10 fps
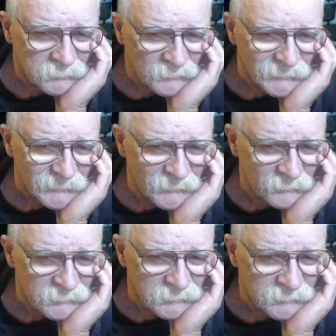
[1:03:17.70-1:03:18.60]
Five,
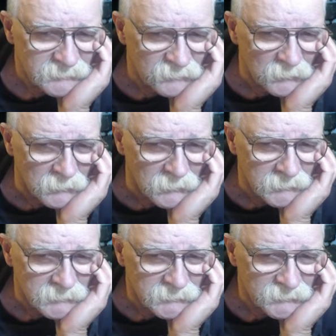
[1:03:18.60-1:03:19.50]
4,
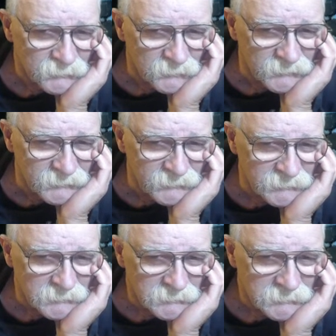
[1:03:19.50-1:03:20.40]
3,
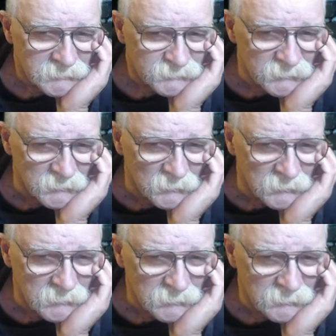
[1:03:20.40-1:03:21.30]
2,
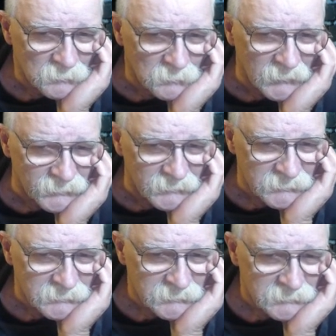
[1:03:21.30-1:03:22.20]
1.
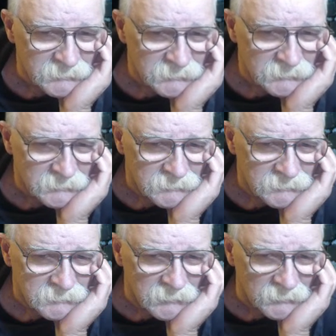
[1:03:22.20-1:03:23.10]

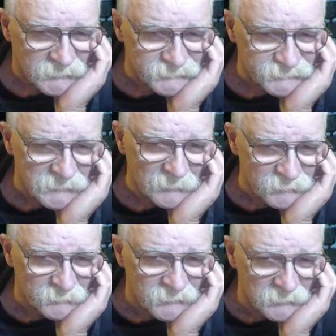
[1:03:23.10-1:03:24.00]
Okay, stop.
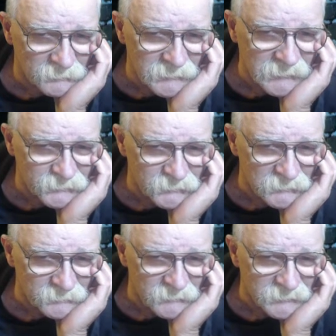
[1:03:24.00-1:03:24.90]
Let me go back
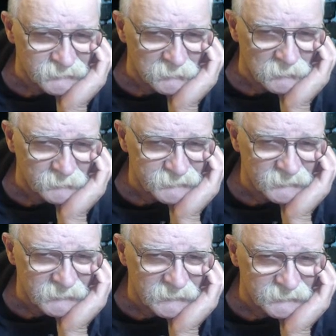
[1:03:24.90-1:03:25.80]
through and make sure. Whoops, I
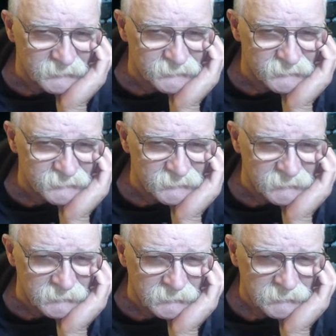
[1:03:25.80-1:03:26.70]
think I did just see
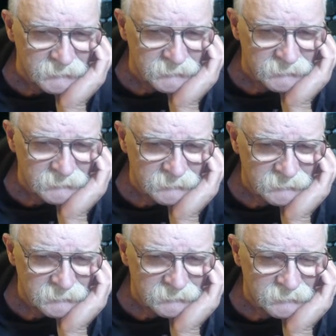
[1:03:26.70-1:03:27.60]
it.
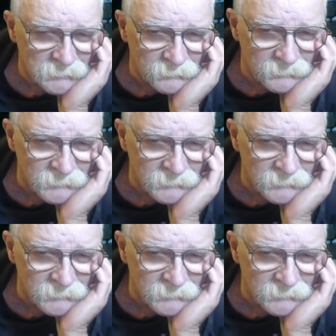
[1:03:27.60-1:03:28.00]
Nope.